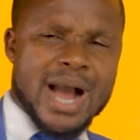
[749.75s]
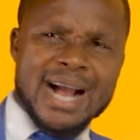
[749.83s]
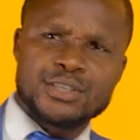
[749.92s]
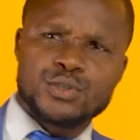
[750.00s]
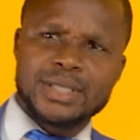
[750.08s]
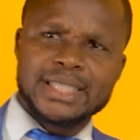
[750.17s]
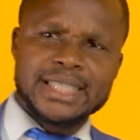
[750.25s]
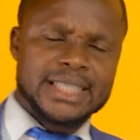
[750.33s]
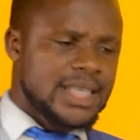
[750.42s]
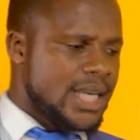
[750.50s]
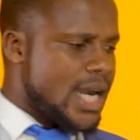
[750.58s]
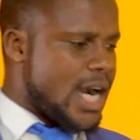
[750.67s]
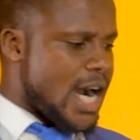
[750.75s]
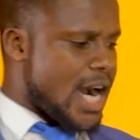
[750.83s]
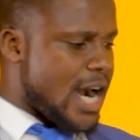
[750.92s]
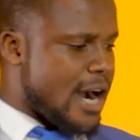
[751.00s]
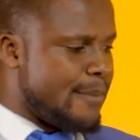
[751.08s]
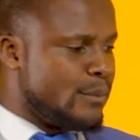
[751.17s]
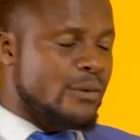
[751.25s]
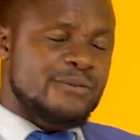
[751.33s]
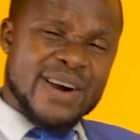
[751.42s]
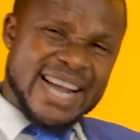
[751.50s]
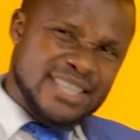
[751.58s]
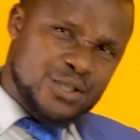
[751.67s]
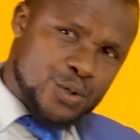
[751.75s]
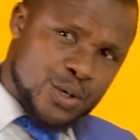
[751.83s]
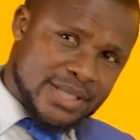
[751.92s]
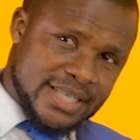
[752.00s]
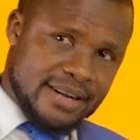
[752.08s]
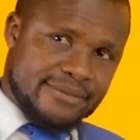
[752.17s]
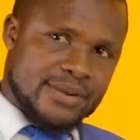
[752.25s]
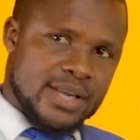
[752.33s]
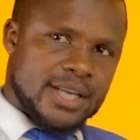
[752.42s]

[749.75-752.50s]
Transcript: actually find yourself,